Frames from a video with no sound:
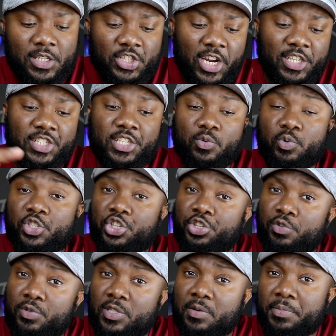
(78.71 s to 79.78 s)
Touch ID, which
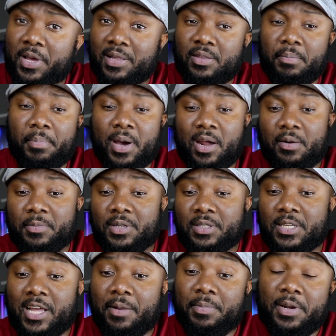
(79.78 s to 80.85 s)
used to be at the bottom of the
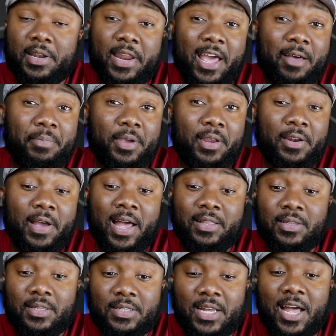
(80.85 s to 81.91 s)
tablet, now being
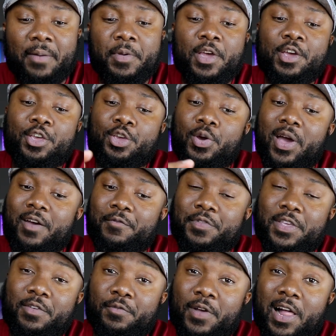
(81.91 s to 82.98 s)
at the top, you have
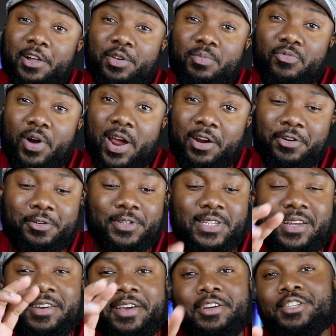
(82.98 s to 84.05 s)
the volume rockers.
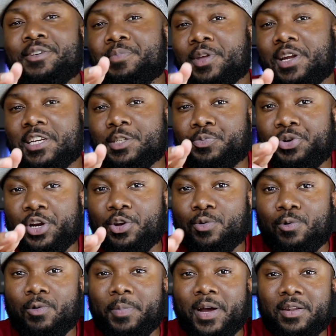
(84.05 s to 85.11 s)
And here's something that's pretty
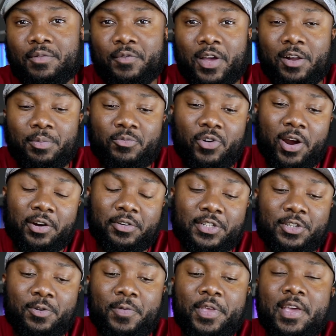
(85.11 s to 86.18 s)
cool about the volume rocker.
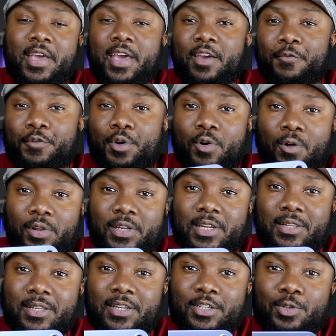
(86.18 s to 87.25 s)
So if you're holding
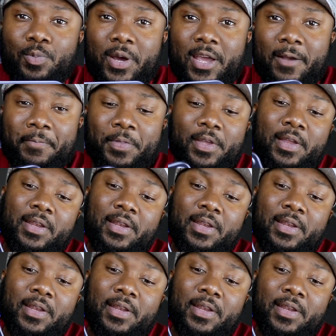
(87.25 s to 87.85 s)
it this way,